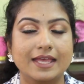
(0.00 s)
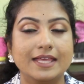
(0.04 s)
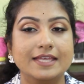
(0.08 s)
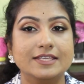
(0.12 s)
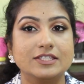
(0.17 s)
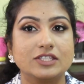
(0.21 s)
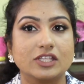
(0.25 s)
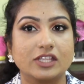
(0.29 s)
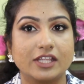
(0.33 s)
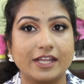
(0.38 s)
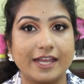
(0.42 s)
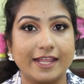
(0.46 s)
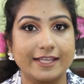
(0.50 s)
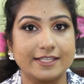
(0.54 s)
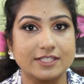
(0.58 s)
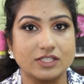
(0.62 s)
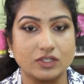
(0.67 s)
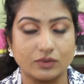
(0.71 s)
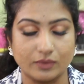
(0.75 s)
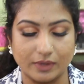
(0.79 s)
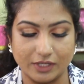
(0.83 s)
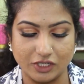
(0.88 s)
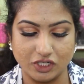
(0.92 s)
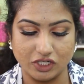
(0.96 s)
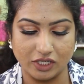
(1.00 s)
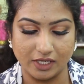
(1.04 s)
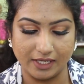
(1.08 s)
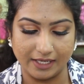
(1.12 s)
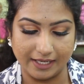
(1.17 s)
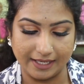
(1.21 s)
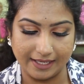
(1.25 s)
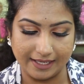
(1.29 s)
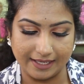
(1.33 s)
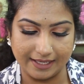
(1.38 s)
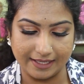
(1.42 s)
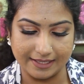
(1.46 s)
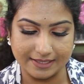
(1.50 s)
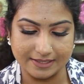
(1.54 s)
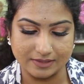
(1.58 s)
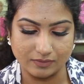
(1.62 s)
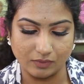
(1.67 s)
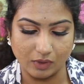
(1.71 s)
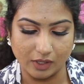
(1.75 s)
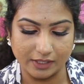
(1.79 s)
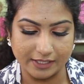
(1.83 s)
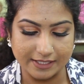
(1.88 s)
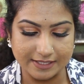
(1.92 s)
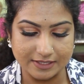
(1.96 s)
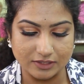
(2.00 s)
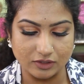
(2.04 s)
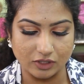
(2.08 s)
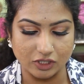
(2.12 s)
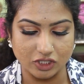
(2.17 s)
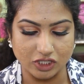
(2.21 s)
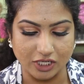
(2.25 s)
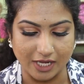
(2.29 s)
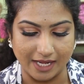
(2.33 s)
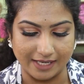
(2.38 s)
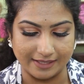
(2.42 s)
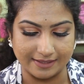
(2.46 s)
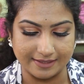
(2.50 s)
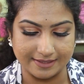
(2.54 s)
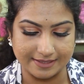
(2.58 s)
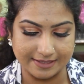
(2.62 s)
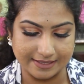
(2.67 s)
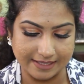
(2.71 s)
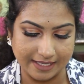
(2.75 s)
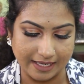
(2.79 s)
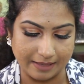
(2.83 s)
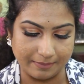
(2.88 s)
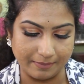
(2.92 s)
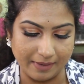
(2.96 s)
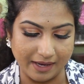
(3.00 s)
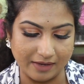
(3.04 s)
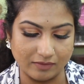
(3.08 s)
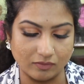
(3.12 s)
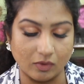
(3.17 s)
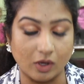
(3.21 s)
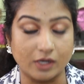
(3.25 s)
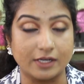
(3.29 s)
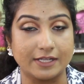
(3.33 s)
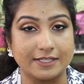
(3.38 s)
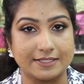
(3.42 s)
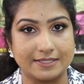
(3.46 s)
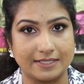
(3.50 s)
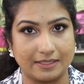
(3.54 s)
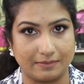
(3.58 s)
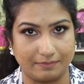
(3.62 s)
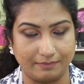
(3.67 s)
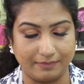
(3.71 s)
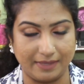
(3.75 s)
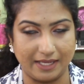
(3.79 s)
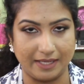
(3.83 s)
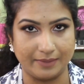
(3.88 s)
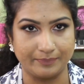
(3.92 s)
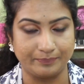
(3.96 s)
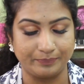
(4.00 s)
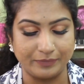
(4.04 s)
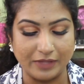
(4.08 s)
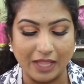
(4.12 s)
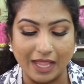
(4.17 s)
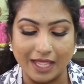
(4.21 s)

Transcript: So the next question is, what is your channel's name and what does it mean?